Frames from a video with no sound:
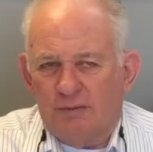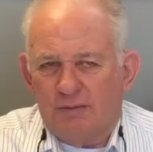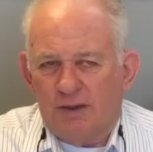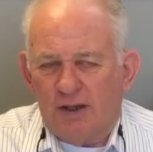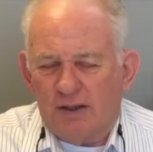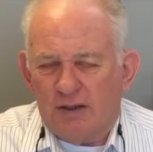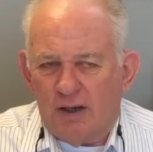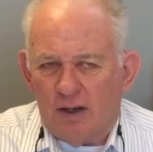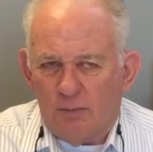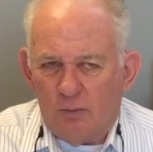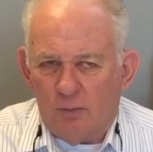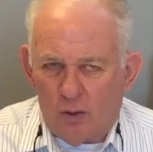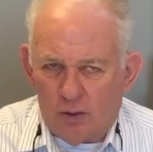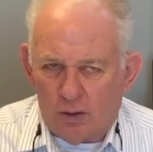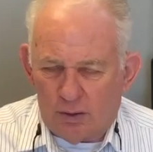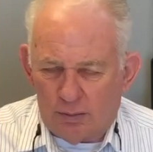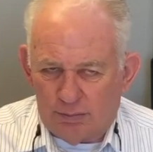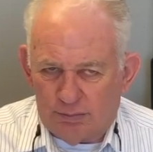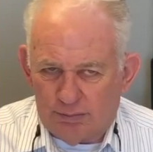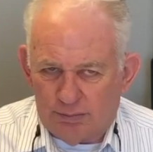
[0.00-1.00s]
Vietnam
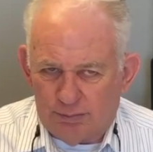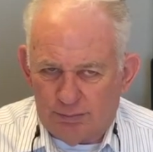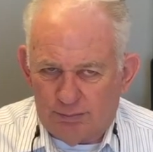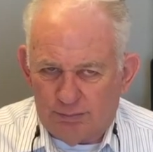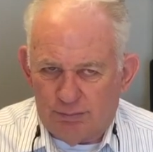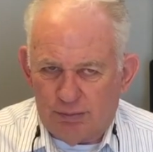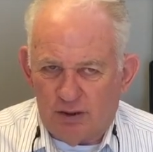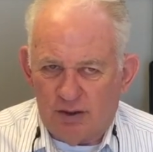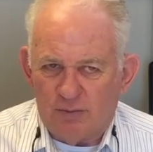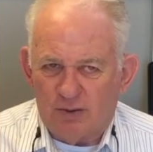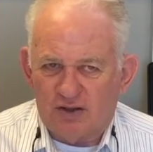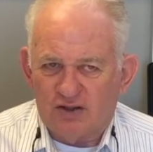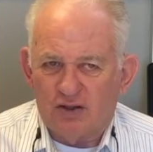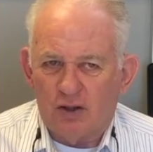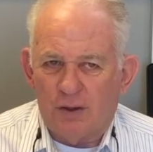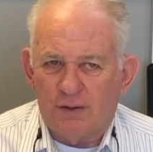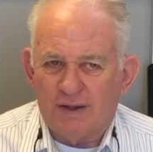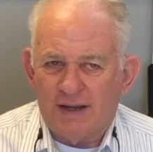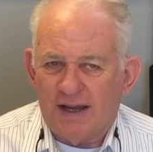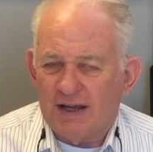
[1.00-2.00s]
War pretty much
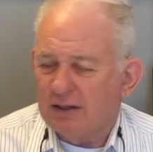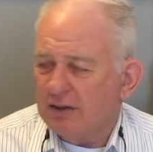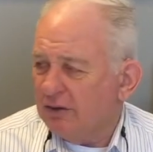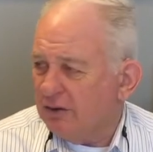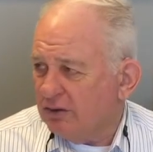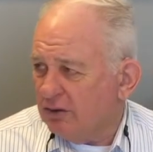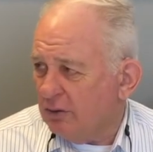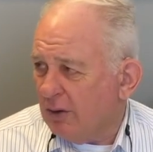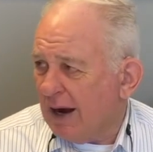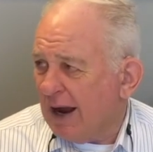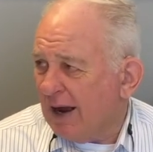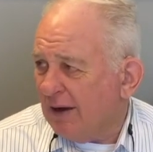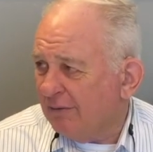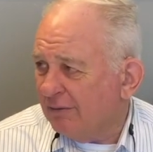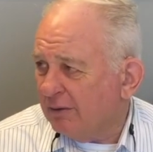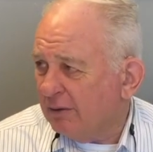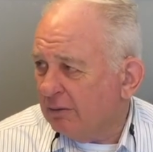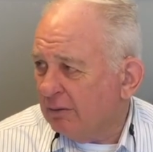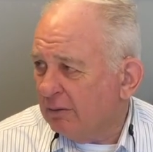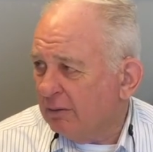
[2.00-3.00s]
saw the end of the draft.